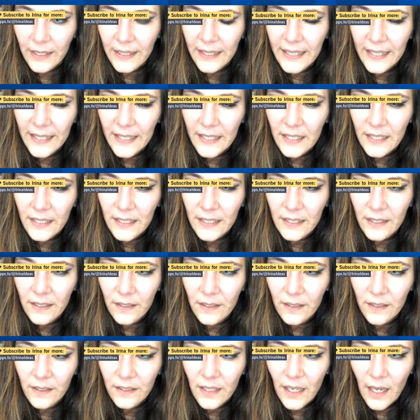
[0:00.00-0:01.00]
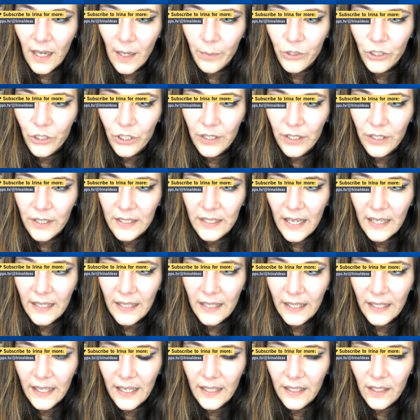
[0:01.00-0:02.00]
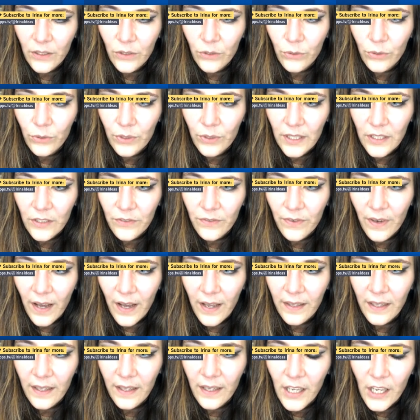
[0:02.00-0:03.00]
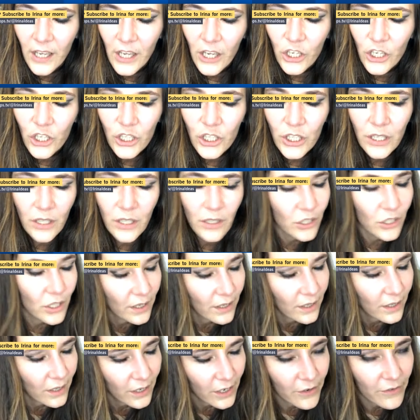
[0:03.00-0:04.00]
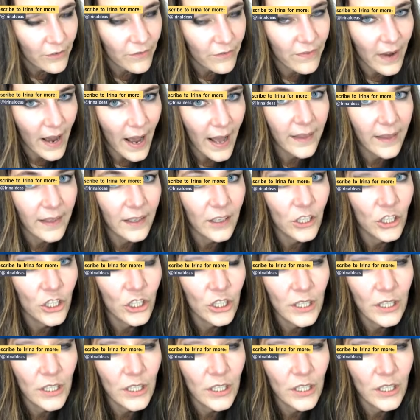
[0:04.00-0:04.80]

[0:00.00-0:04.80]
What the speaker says: This sculpture is dedicated to his father. Her father.